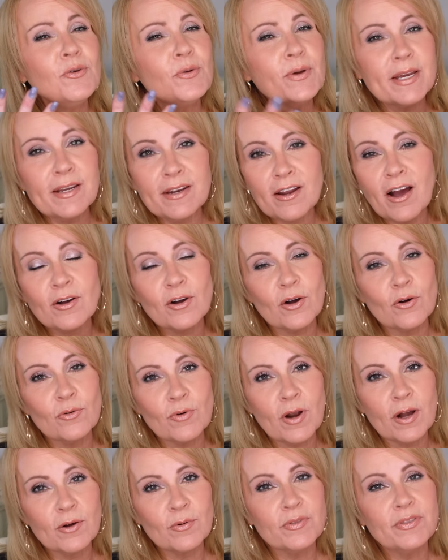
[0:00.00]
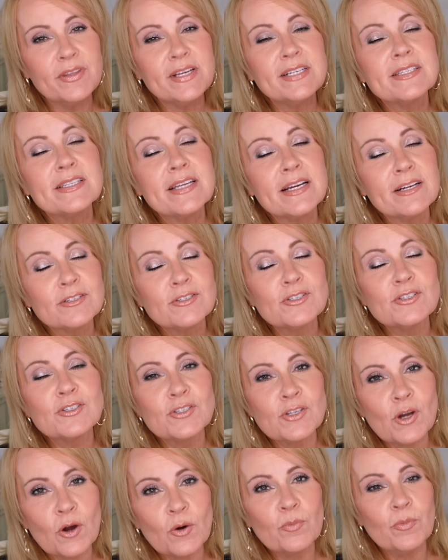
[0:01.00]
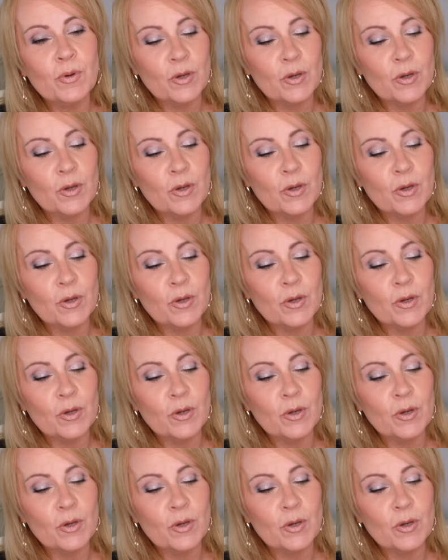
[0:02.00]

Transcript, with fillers: You cannot go wrong with these. They are so